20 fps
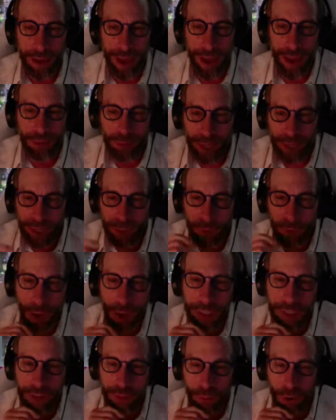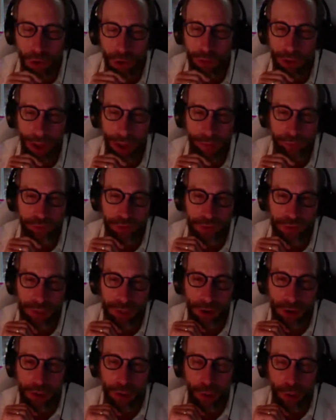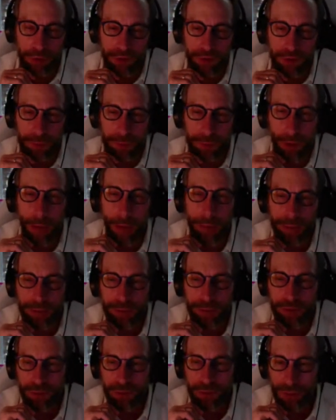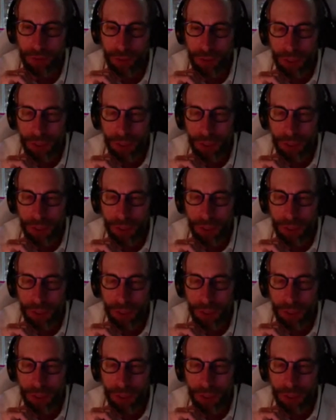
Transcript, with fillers: And later on, he wrote, after the article was published,